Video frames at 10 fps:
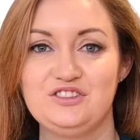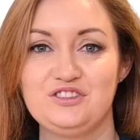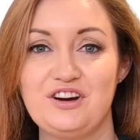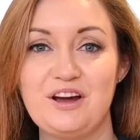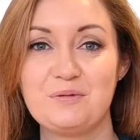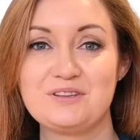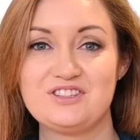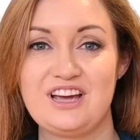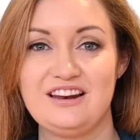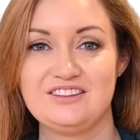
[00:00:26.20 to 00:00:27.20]
Try
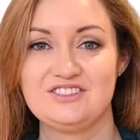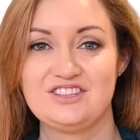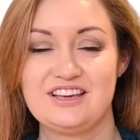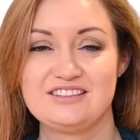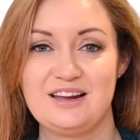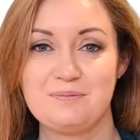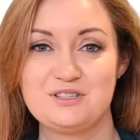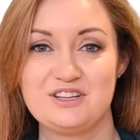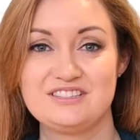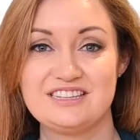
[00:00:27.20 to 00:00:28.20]
One Challenge is an
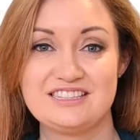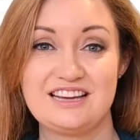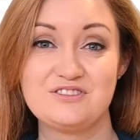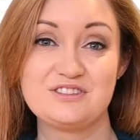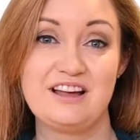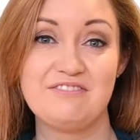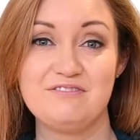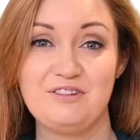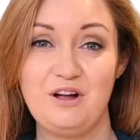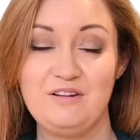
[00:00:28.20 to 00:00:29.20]
opportunity to get
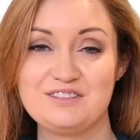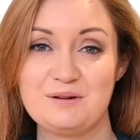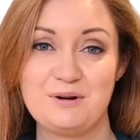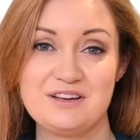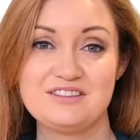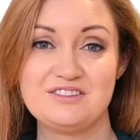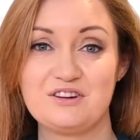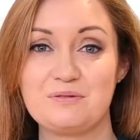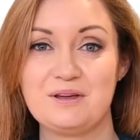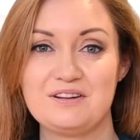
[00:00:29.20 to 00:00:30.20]
yourself involved, immersed in
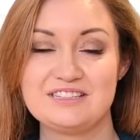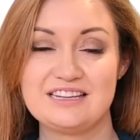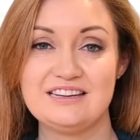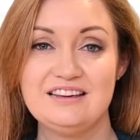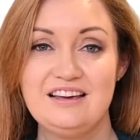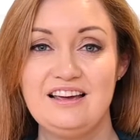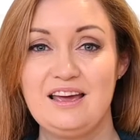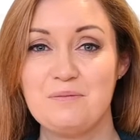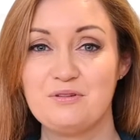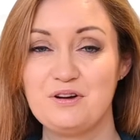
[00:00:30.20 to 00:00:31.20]
your community,
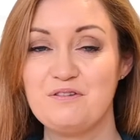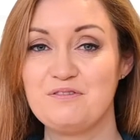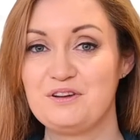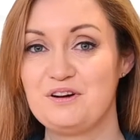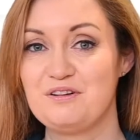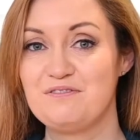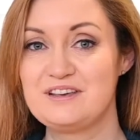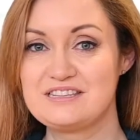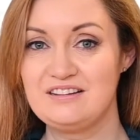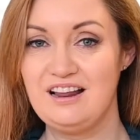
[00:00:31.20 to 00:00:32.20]
improve your
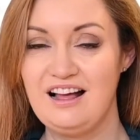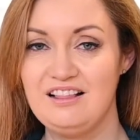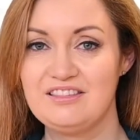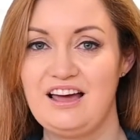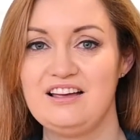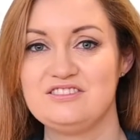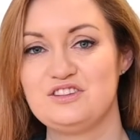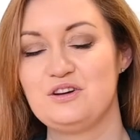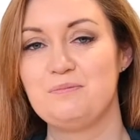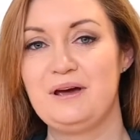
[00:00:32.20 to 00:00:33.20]
physical health
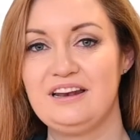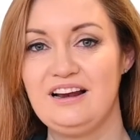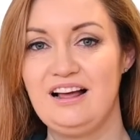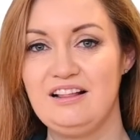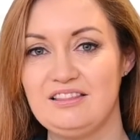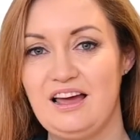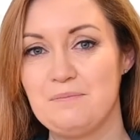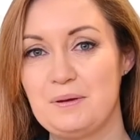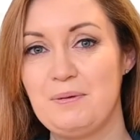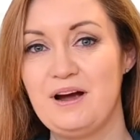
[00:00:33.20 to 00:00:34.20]
and your mental health,
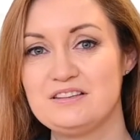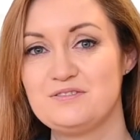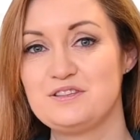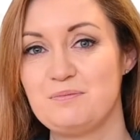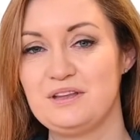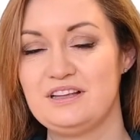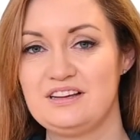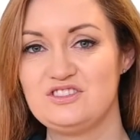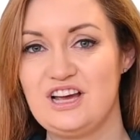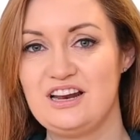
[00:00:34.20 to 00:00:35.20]
and be part of something
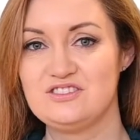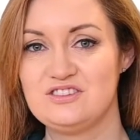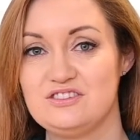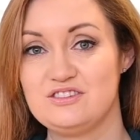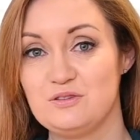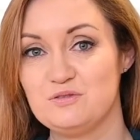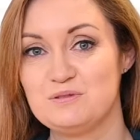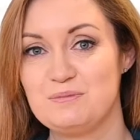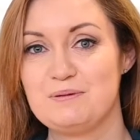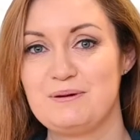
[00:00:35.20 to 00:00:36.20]
that challenges you
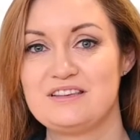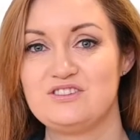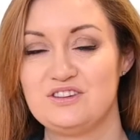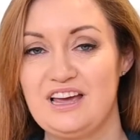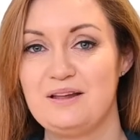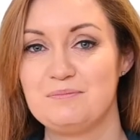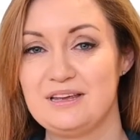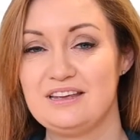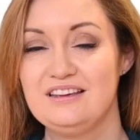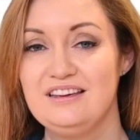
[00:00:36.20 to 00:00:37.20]
to be the best you can be.